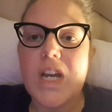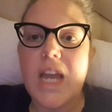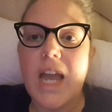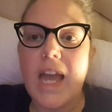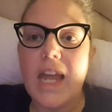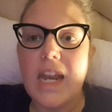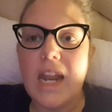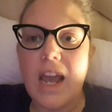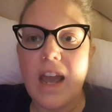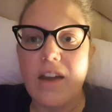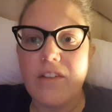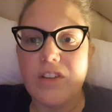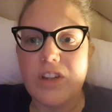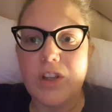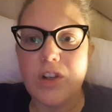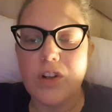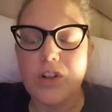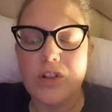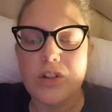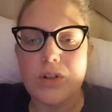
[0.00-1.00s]
And
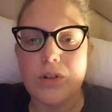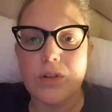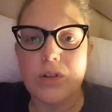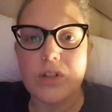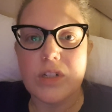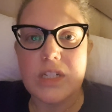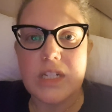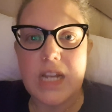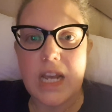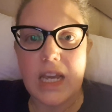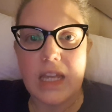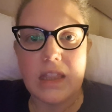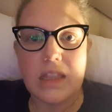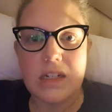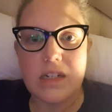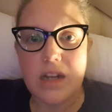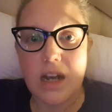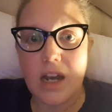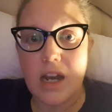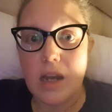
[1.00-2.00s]
having her take the
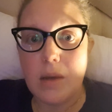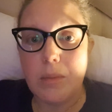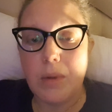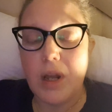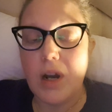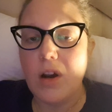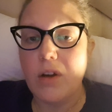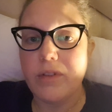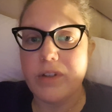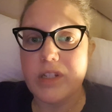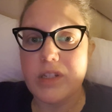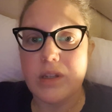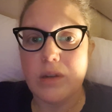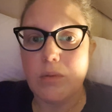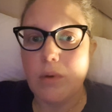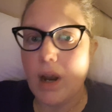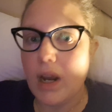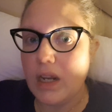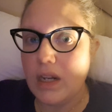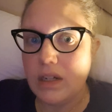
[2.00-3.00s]
time and obviously
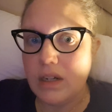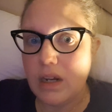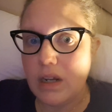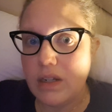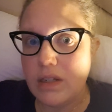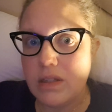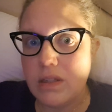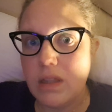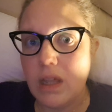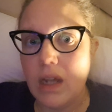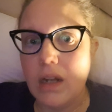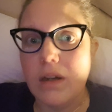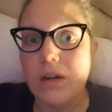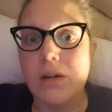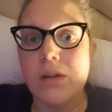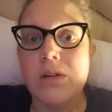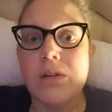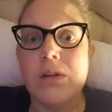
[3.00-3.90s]
recognize that